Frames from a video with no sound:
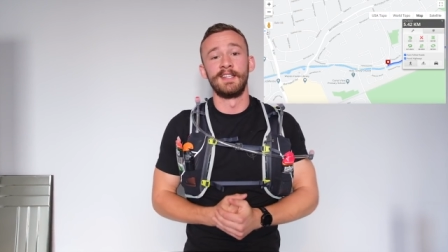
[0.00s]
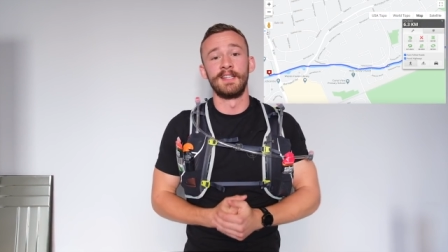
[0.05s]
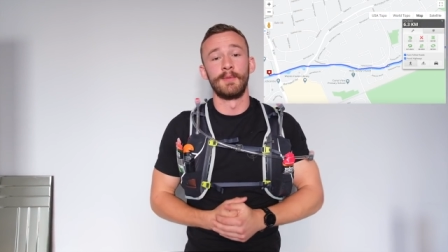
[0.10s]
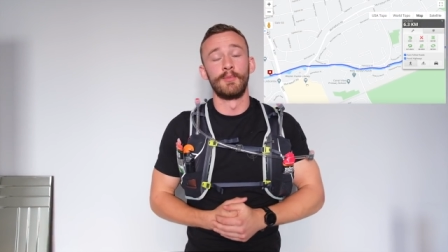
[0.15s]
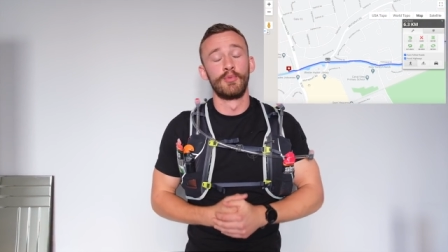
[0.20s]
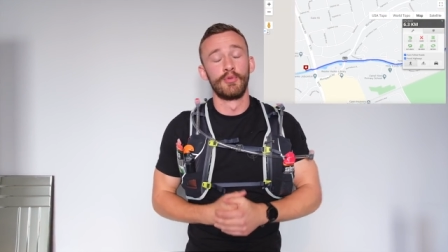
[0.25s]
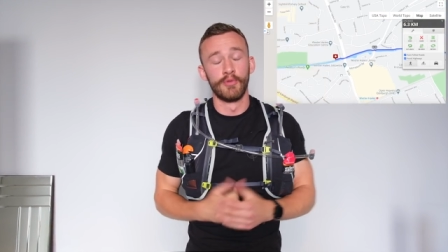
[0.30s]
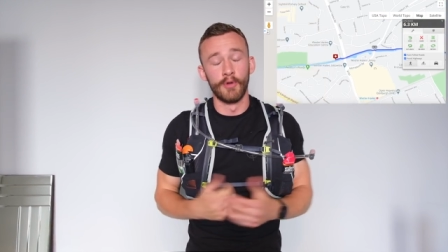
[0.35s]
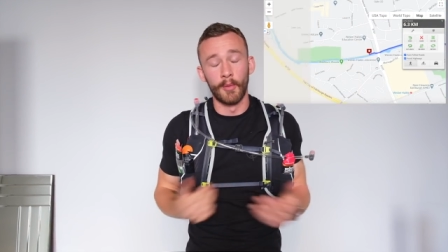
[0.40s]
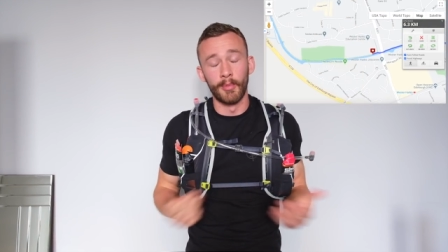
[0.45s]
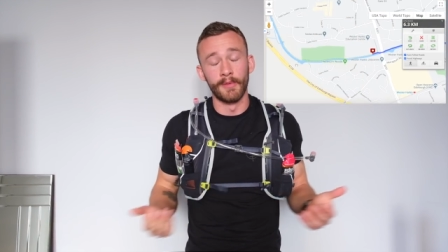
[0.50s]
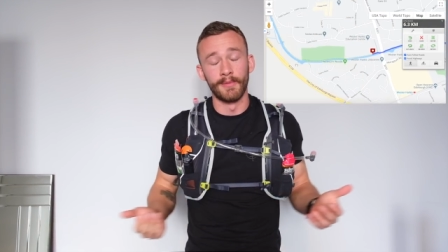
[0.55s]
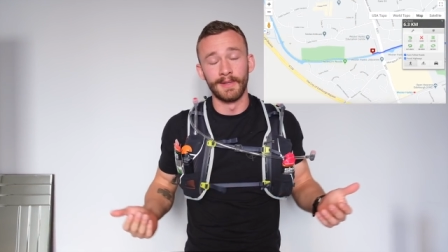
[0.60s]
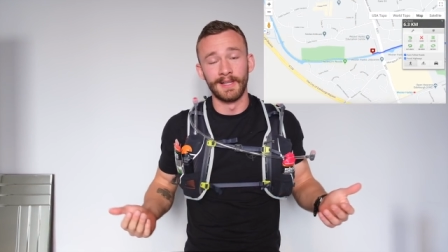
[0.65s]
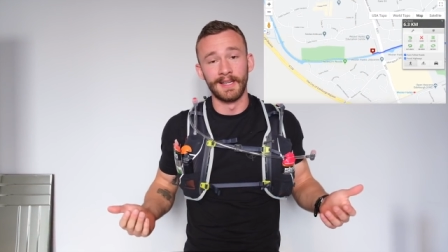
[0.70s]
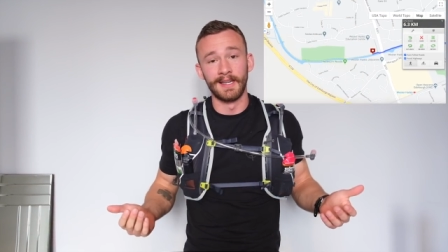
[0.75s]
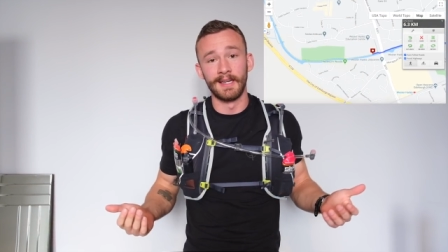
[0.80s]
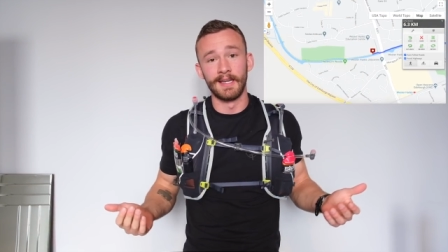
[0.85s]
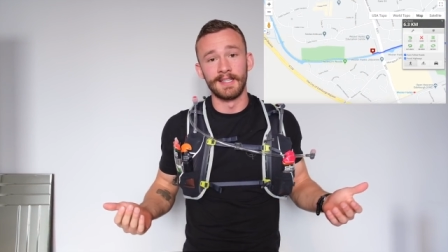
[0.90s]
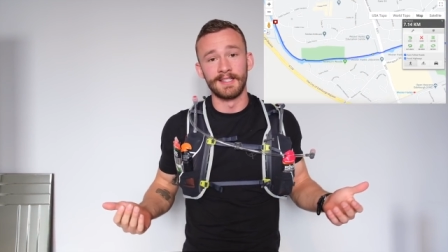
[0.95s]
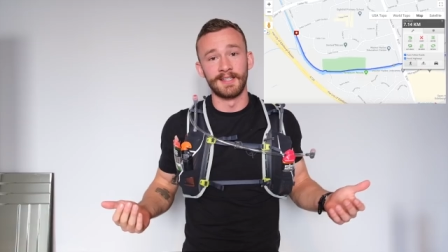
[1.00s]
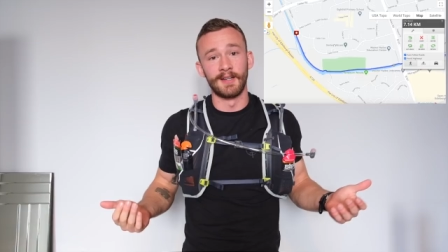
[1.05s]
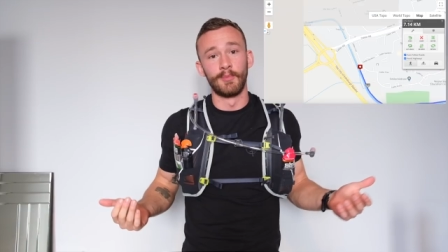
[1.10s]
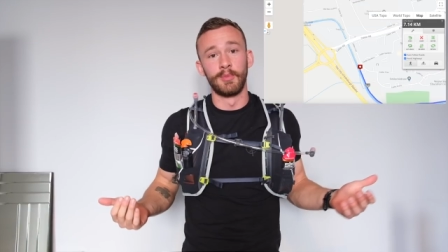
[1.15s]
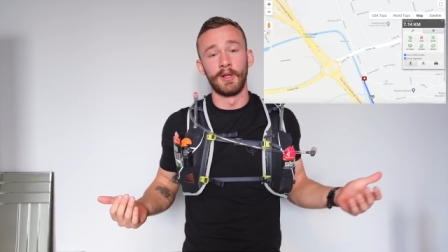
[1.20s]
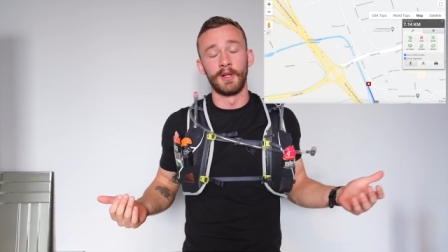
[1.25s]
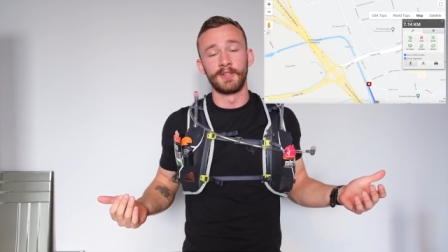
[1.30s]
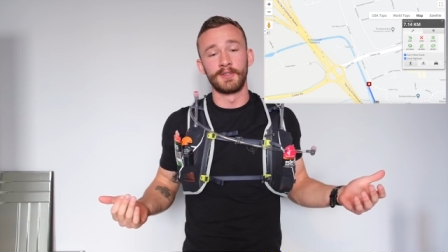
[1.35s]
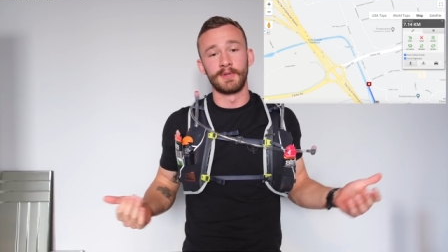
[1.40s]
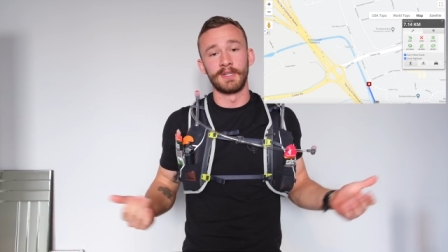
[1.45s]
it probably isn't a
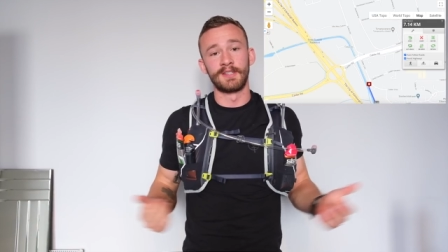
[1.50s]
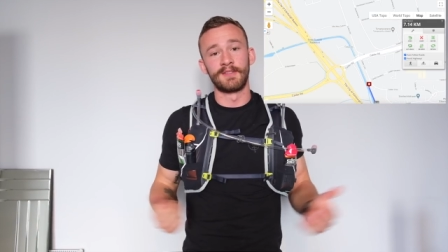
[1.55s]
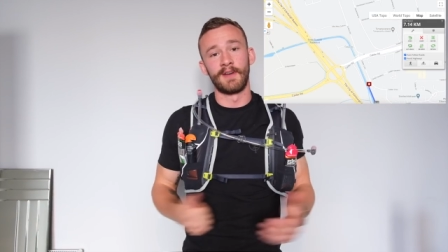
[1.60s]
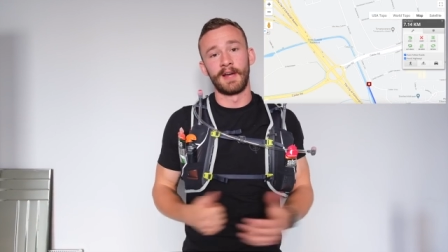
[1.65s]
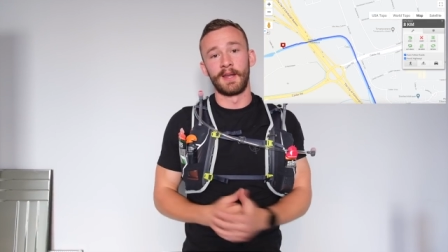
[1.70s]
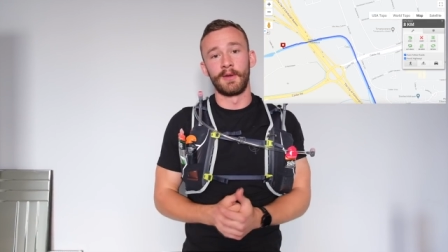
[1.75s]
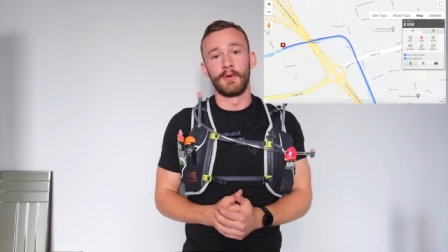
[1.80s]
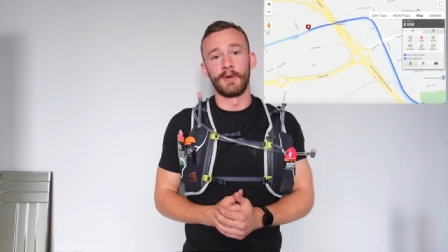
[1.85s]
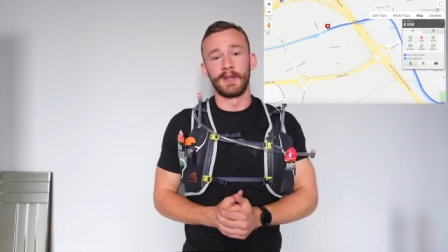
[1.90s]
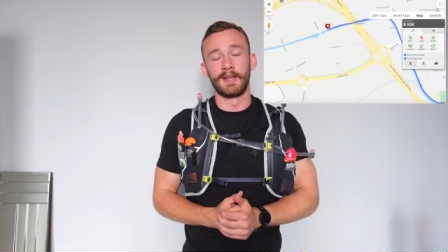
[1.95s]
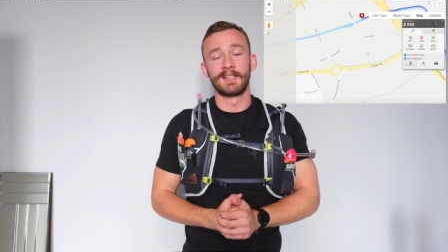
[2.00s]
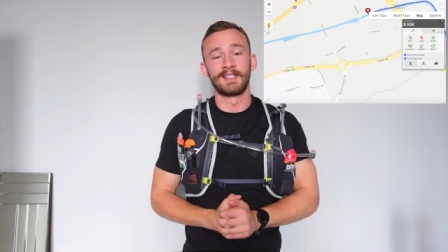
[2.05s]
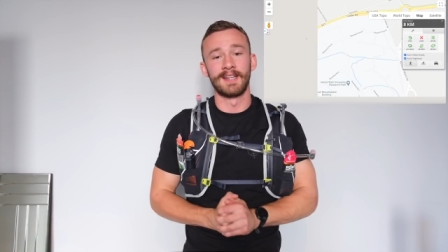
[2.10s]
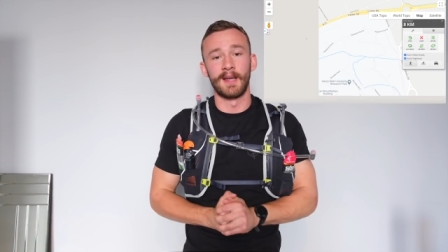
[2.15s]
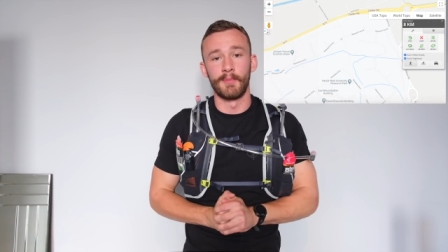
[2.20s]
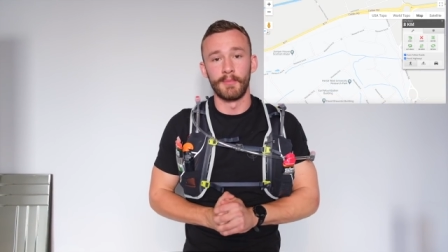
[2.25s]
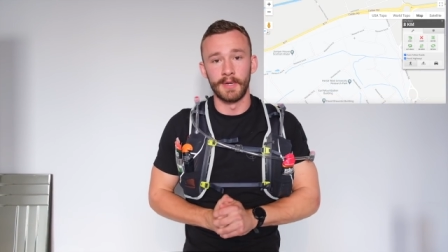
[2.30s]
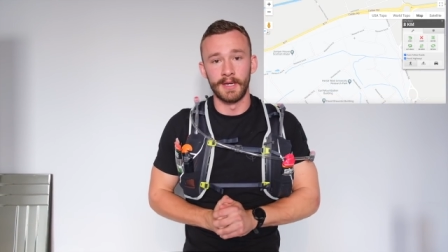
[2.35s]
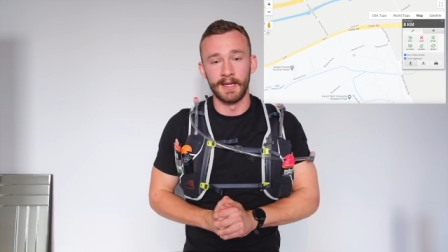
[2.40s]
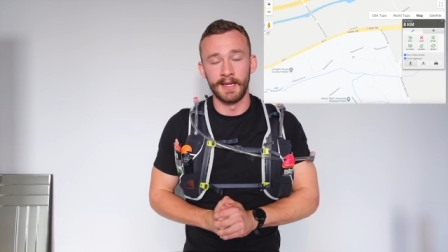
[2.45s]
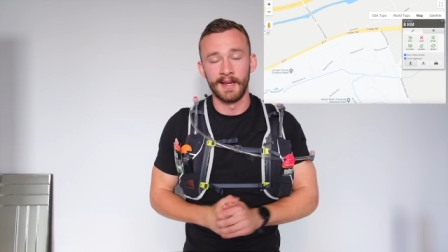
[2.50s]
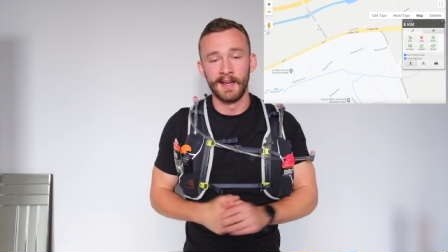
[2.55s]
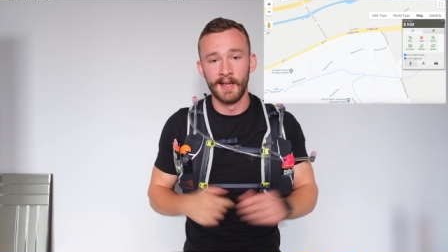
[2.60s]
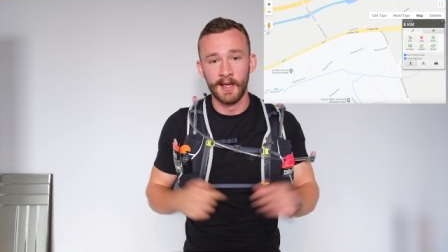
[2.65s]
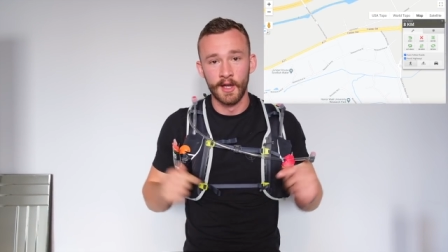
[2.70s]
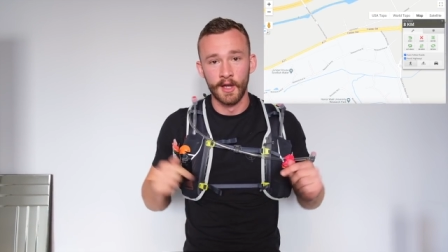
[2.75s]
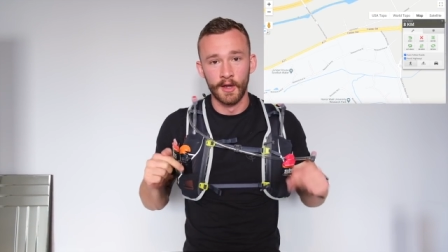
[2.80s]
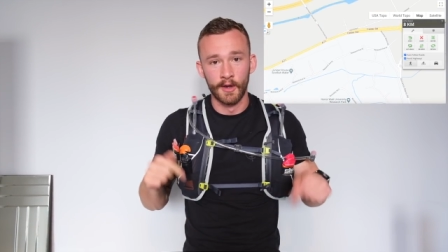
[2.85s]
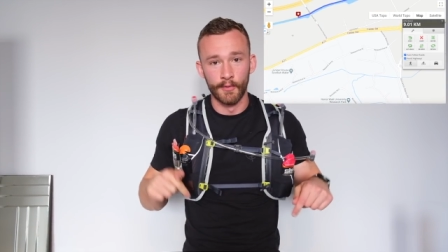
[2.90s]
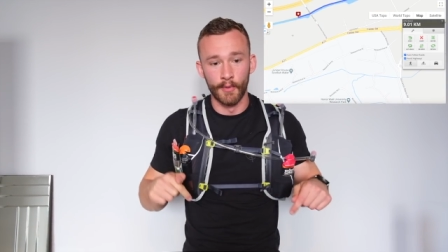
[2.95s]
plot twist for anyone except me
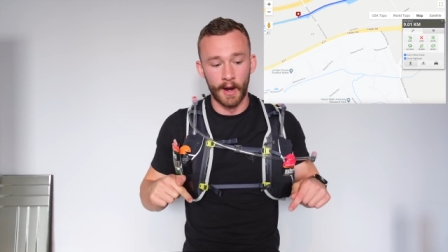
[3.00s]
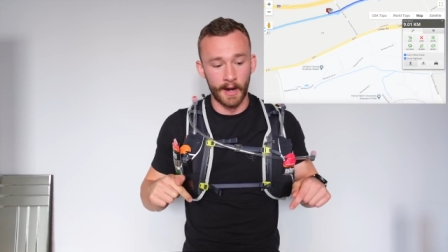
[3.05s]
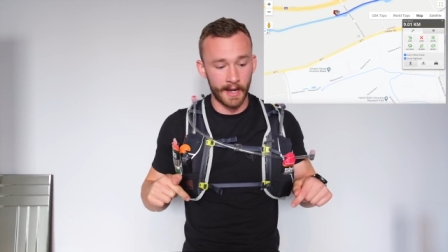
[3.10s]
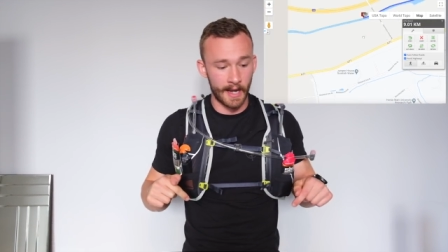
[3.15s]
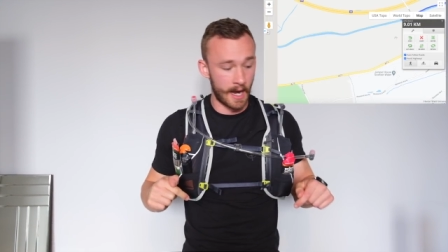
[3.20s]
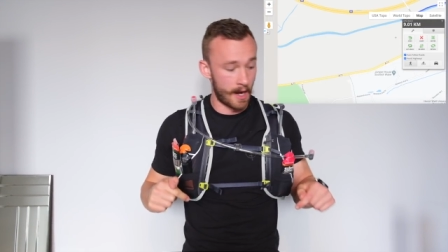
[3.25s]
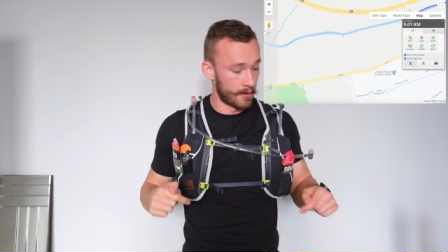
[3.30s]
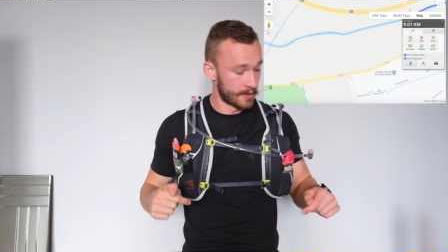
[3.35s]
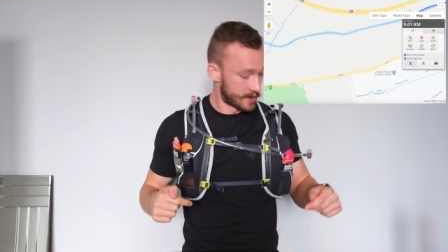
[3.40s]
right now.